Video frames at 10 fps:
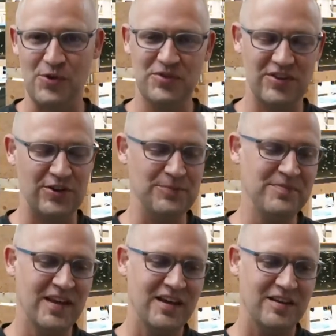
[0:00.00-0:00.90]
So
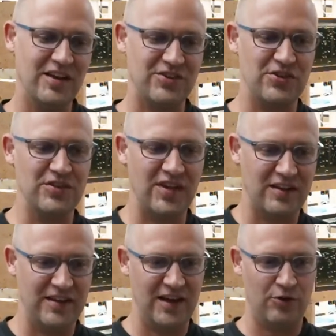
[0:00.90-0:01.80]
not sure
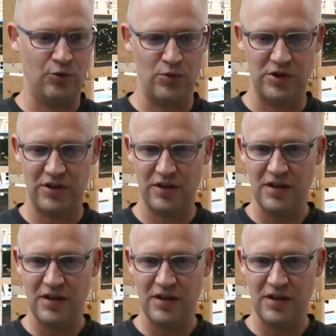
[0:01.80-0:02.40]
exactly how it'll work.